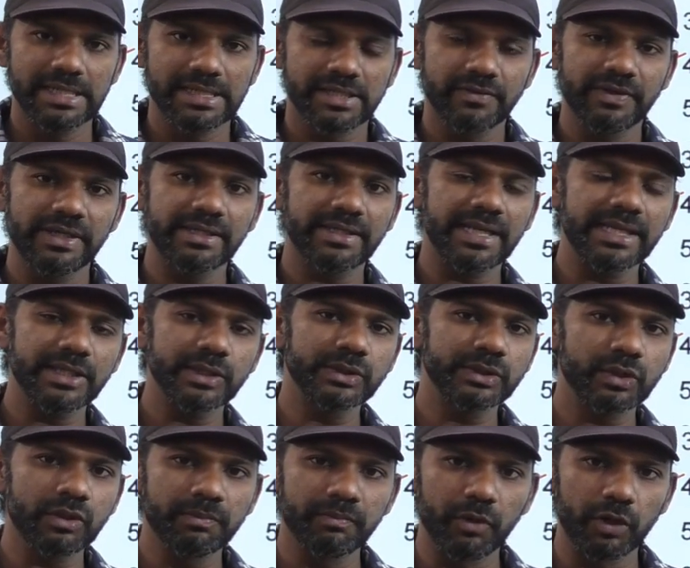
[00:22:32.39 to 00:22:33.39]
So we will take you
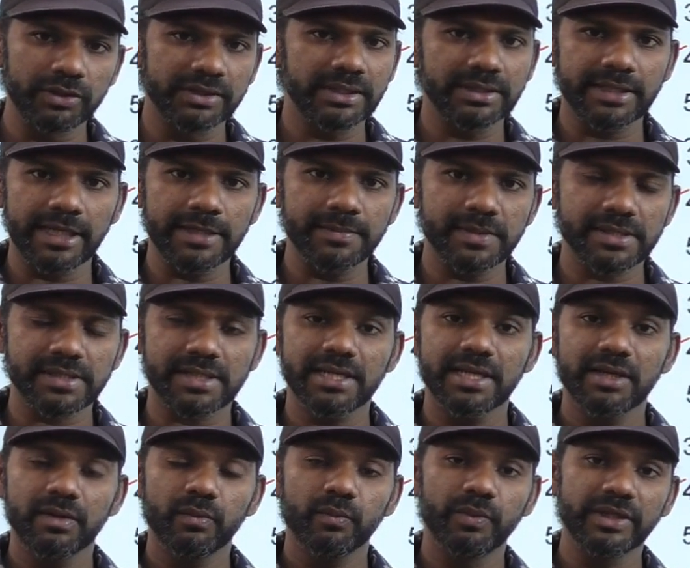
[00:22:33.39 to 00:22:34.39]
through both the
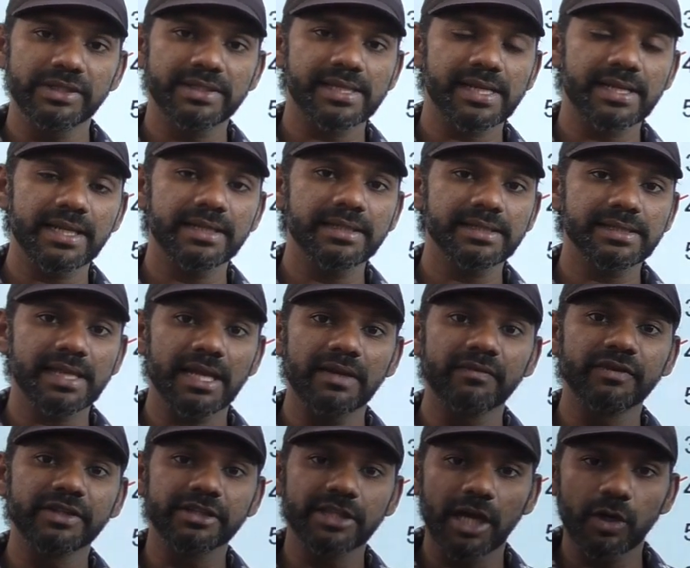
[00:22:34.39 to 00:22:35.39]
types, with sentence
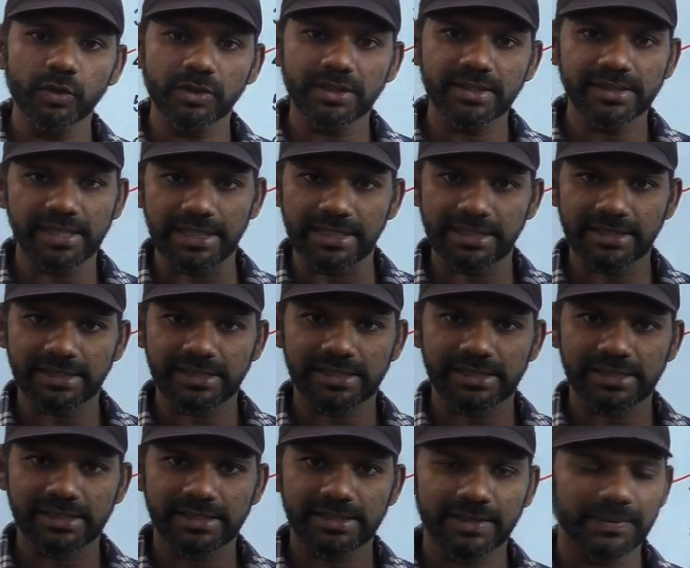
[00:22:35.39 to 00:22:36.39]
and without
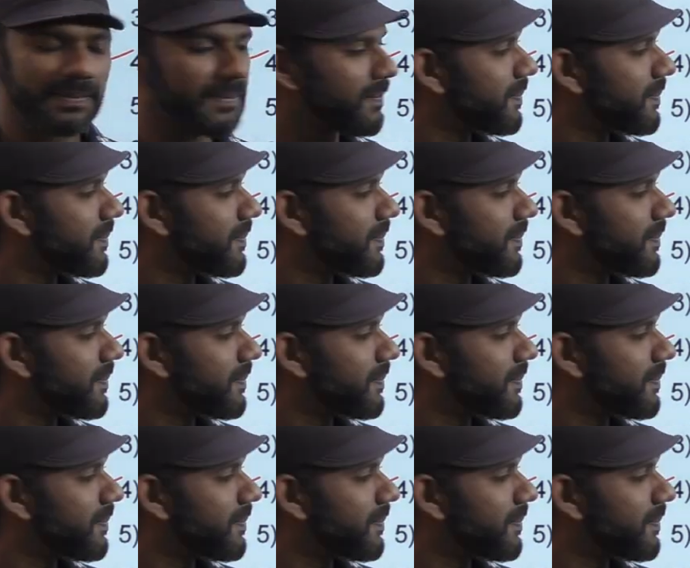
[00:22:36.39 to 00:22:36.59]
sentence.